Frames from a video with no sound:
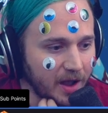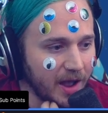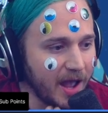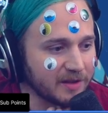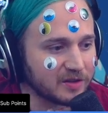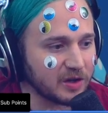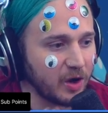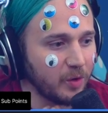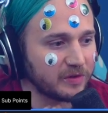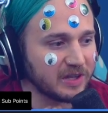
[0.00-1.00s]

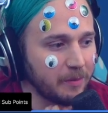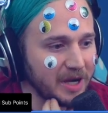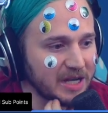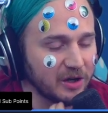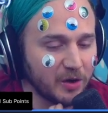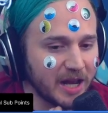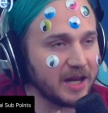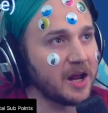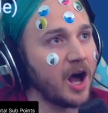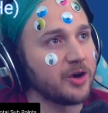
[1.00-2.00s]
So somebody
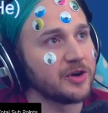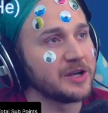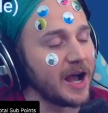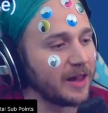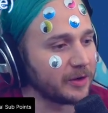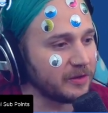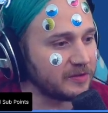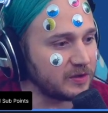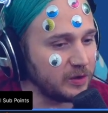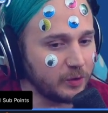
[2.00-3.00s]
donated
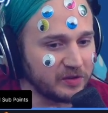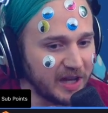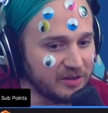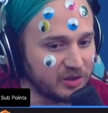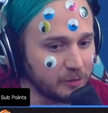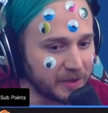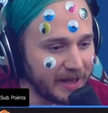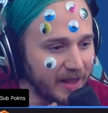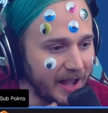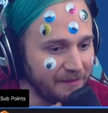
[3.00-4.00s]
$100 to St. Jude Play
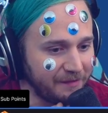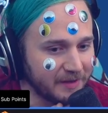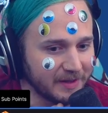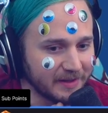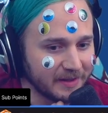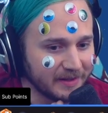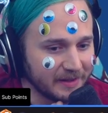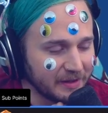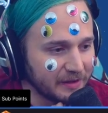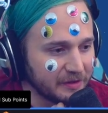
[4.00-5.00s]
Live.
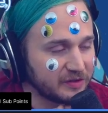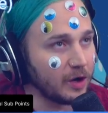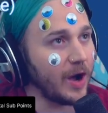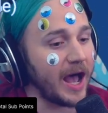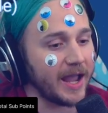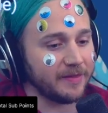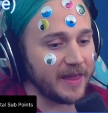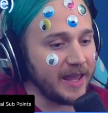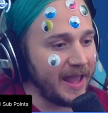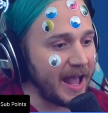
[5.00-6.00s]
So
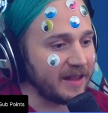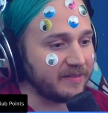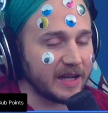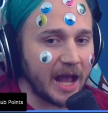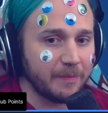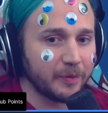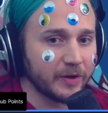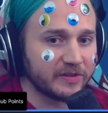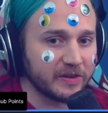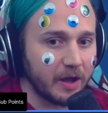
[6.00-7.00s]
they asked that I put
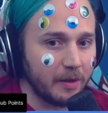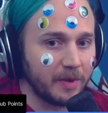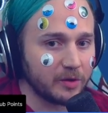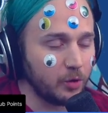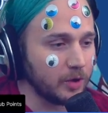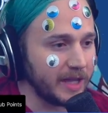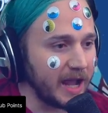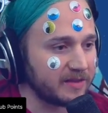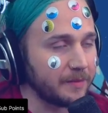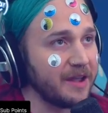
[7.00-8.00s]
some googly
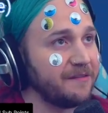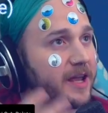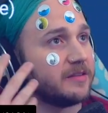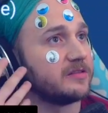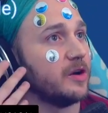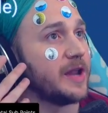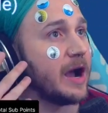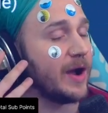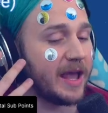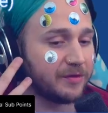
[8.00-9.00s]
eyes on my face. So now
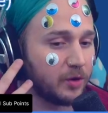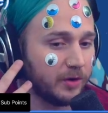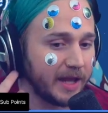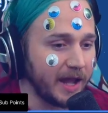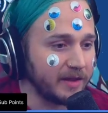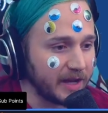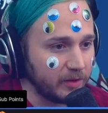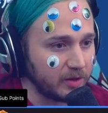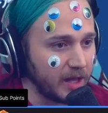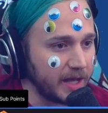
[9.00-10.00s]
I have googly eyes and I
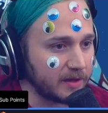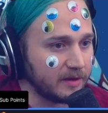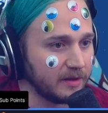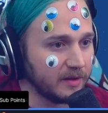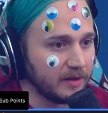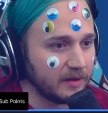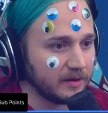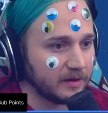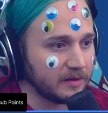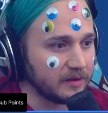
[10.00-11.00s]
look like,
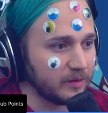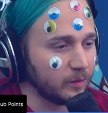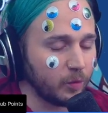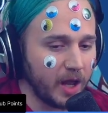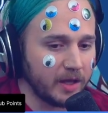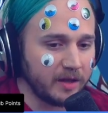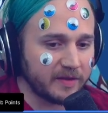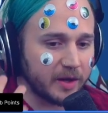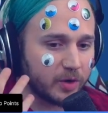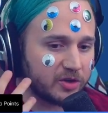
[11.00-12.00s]
what is a
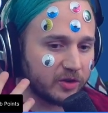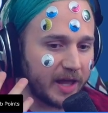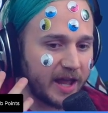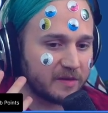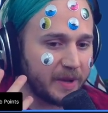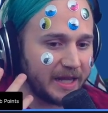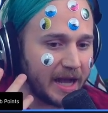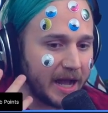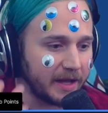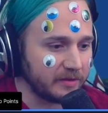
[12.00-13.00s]
creature that has many
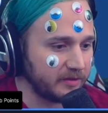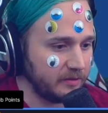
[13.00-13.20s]
eyes?